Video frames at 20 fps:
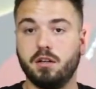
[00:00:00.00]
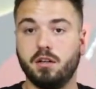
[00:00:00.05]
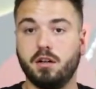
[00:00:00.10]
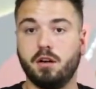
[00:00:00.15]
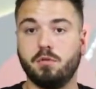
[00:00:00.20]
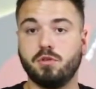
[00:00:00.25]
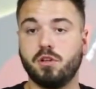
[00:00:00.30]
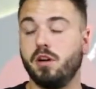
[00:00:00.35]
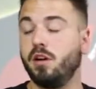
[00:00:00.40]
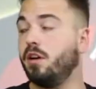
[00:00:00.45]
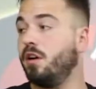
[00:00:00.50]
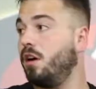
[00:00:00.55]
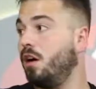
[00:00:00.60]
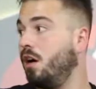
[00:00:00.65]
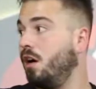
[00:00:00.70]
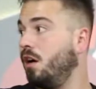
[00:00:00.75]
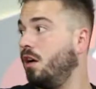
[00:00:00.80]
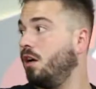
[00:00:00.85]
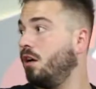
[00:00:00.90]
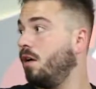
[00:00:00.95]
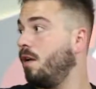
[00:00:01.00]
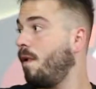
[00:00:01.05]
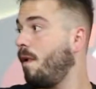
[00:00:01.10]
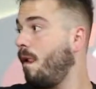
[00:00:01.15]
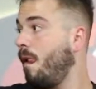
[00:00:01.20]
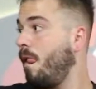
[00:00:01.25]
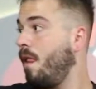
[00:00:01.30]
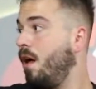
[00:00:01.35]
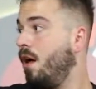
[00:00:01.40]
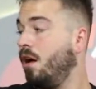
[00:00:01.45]
I'm sorry, a
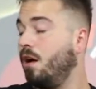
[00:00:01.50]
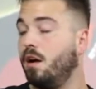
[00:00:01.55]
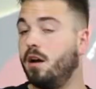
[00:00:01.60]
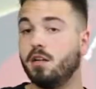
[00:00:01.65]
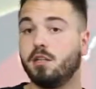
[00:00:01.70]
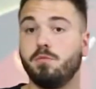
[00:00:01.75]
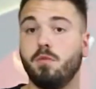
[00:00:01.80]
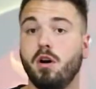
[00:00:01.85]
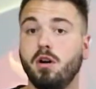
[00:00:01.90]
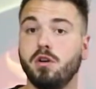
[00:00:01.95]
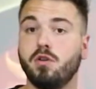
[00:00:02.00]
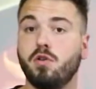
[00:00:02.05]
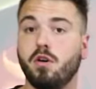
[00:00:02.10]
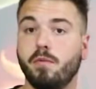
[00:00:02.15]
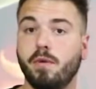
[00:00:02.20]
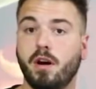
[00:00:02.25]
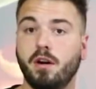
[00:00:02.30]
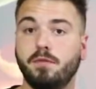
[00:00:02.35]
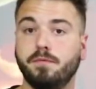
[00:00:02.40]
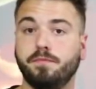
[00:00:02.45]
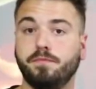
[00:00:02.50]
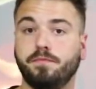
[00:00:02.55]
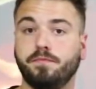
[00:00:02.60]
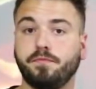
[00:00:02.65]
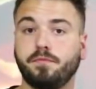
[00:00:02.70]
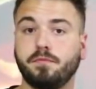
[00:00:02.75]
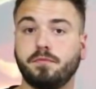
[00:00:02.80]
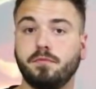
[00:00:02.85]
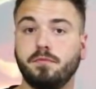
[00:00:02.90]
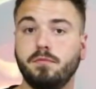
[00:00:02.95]
smart doorbell
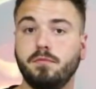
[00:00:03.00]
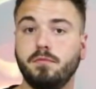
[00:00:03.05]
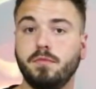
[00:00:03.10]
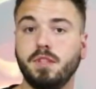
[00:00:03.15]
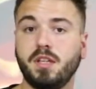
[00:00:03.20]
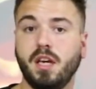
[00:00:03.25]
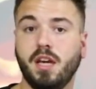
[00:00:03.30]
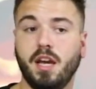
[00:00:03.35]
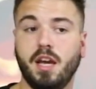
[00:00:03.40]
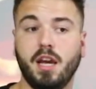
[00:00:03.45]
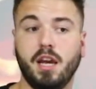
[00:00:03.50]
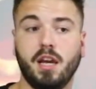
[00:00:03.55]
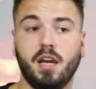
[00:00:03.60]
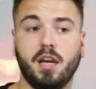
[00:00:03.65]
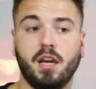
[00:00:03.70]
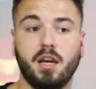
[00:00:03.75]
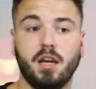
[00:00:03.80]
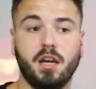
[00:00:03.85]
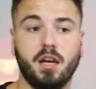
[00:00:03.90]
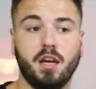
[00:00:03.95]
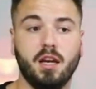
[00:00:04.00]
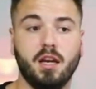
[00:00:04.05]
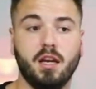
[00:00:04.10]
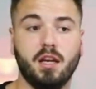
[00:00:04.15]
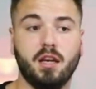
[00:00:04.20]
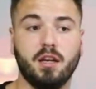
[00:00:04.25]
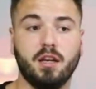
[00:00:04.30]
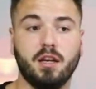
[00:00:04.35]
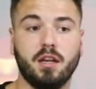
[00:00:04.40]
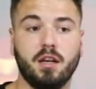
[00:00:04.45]

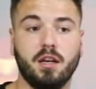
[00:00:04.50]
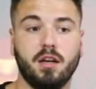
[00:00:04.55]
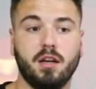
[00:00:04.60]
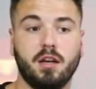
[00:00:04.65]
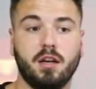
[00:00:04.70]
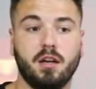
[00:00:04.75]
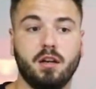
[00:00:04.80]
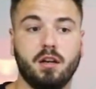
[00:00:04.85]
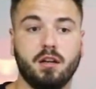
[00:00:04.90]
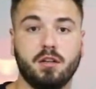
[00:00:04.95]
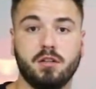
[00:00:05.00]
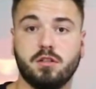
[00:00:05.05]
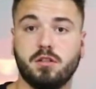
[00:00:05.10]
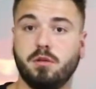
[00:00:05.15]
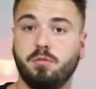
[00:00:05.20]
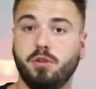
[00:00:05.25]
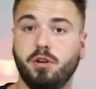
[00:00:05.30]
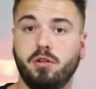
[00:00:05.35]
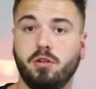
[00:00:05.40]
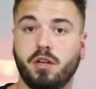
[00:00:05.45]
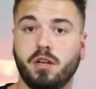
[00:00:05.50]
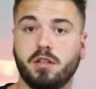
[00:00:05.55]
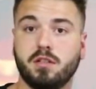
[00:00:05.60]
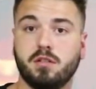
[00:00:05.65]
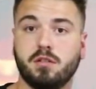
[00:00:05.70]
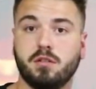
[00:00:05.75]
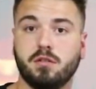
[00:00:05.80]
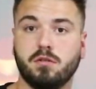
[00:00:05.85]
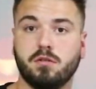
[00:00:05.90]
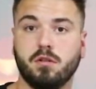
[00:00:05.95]
and some hue
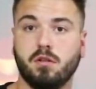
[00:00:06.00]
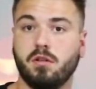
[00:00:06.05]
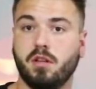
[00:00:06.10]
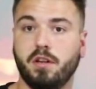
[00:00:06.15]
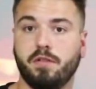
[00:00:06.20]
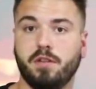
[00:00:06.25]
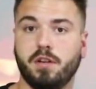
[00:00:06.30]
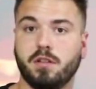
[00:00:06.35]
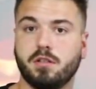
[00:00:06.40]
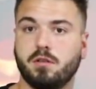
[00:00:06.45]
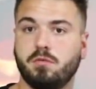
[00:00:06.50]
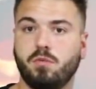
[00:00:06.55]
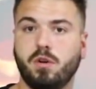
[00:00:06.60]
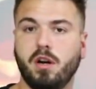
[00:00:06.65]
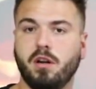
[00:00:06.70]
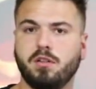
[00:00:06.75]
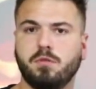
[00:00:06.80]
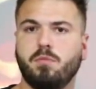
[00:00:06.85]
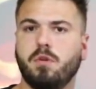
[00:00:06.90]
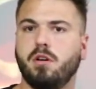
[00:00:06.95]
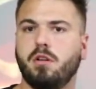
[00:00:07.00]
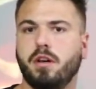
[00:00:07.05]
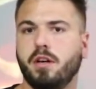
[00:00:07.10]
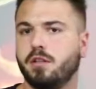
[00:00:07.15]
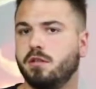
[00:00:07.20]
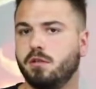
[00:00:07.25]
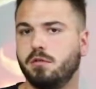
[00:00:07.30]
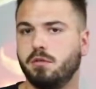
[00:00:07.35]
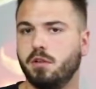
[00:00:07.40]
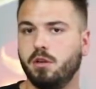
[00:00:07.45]
lights or Lithics, smart
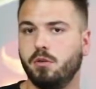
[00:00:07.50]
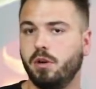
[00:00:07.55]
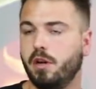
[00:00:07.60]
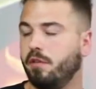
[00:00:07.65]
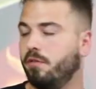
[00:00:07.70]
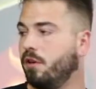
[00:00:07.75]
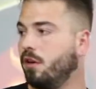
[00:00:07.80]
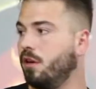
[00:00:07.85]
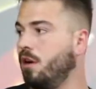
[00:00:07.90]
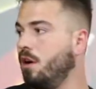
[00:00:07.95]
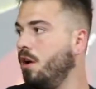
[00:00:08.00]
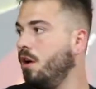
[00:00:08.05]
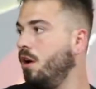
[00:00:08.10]
lights, you know, whatever.